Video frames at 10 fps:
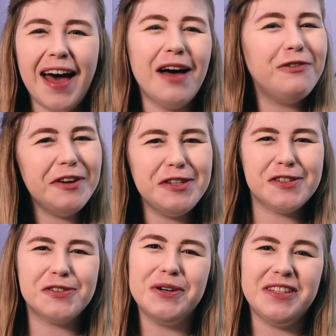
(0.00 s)
Our first
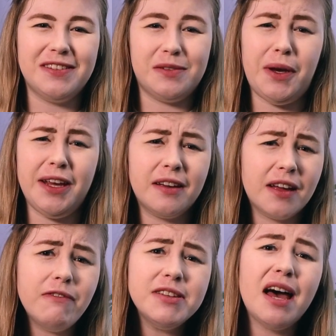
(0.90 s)
story this week
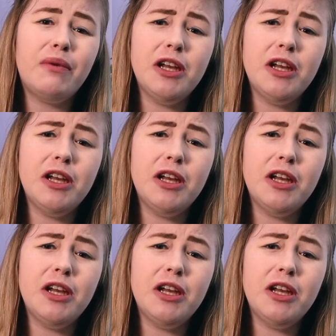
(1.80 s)
covers how a